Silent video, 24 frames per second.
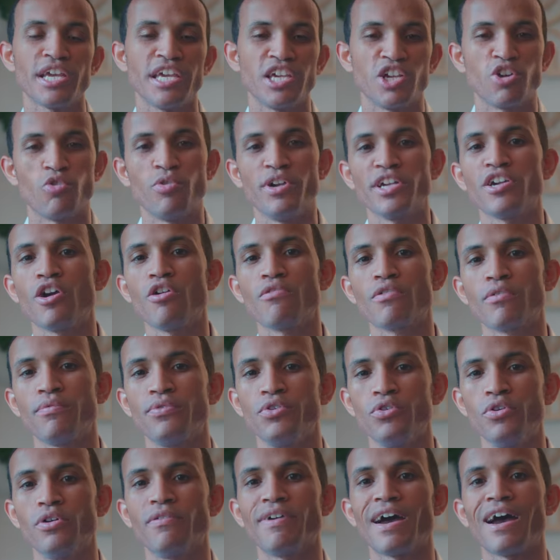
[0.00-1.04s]
a quick
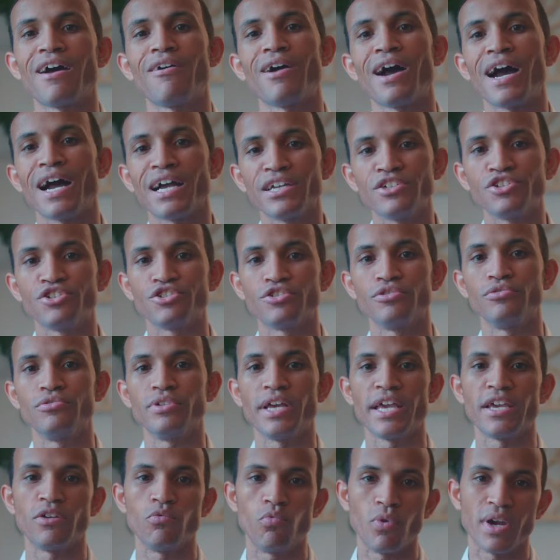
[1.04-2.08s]
overview of how I shoot
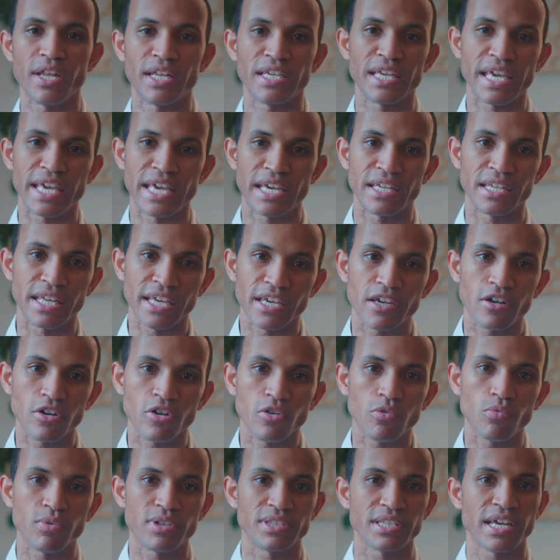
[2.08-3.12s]
a wedding
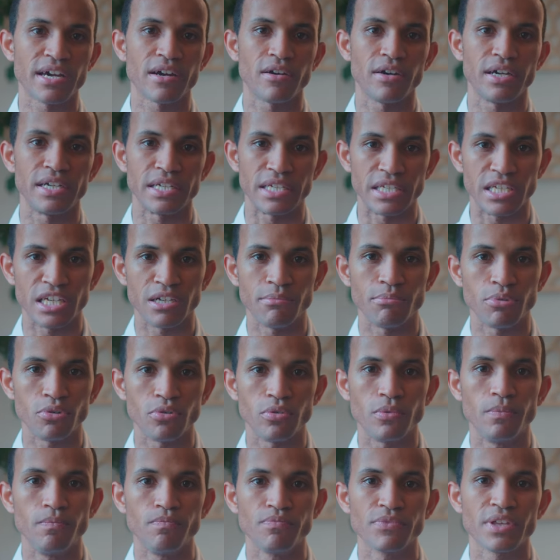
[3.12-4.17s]
handheld without a
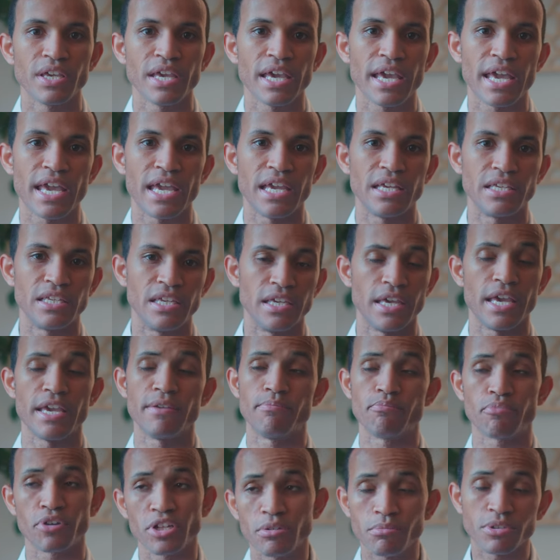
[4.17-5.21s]
gimbal and get a
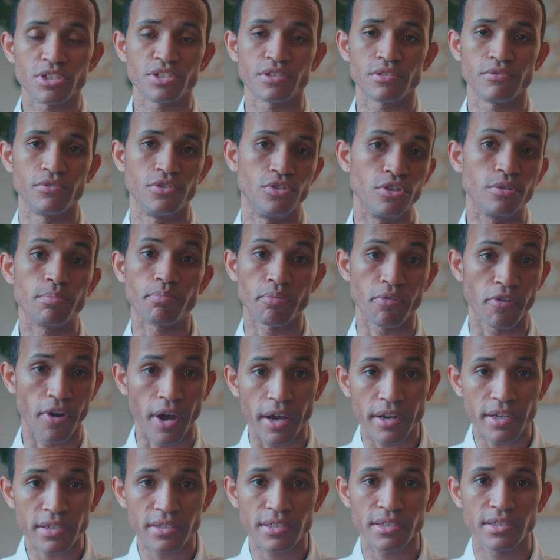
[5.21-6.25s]
pretty much good
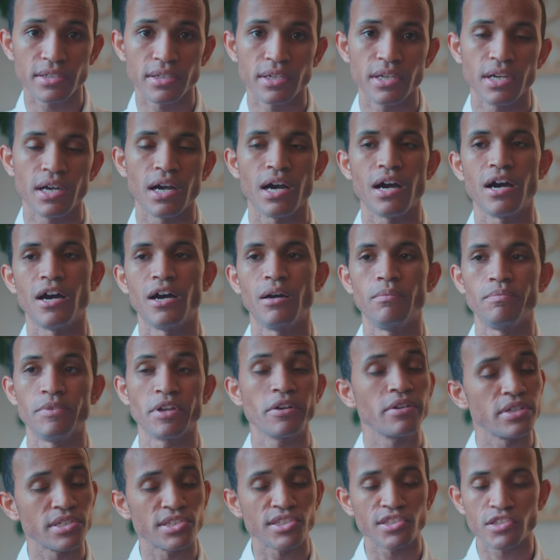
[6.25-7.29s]
product. Um,
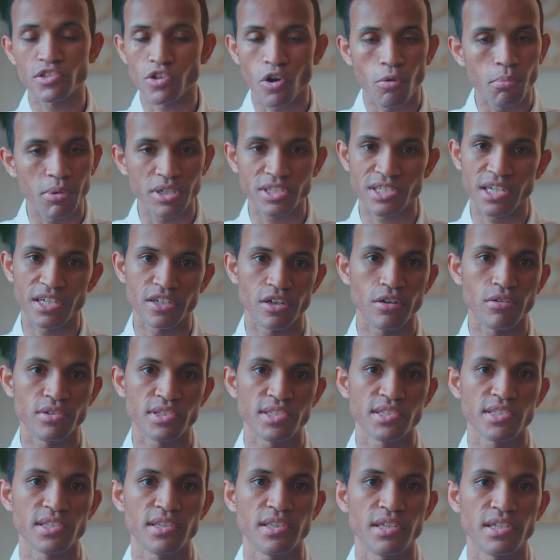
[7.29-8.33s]
there is so much that goes
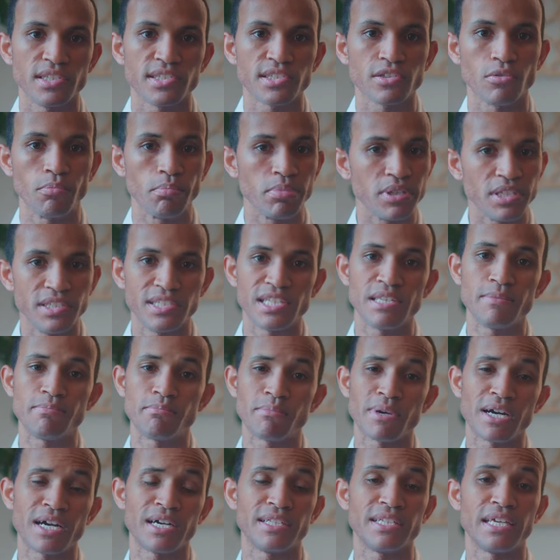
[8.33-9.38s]
into this, so please keep in
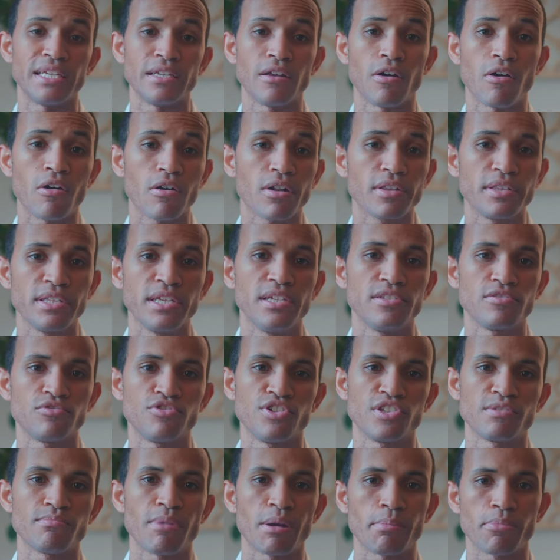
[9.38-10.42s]
mind that all of these are
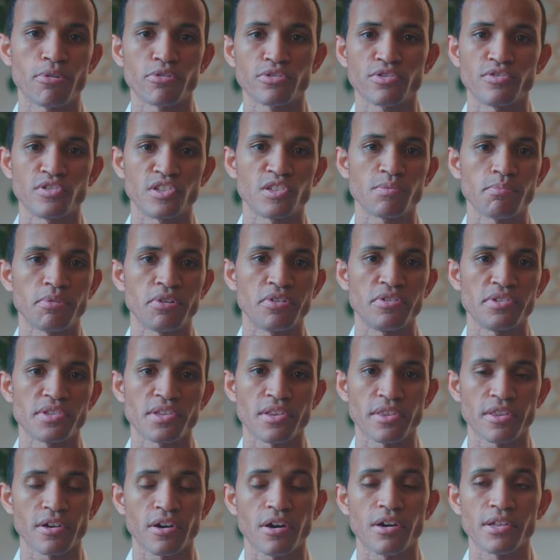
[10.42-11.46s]
just my personal experience
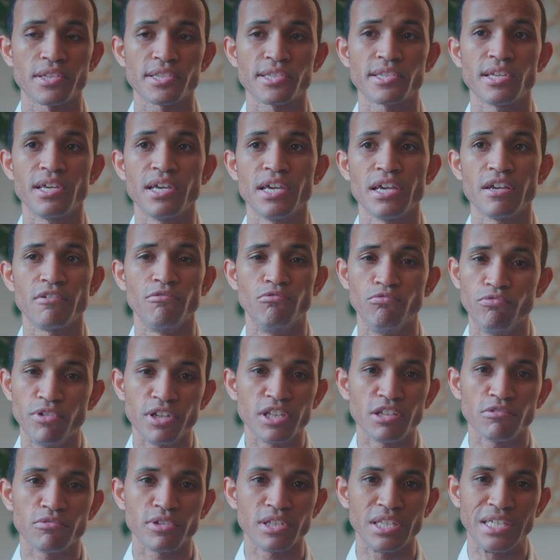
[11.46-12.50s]
and thoughts,
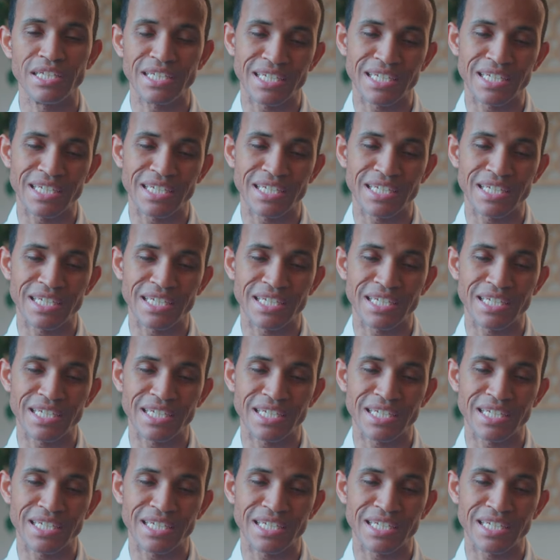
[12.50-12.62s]
really, really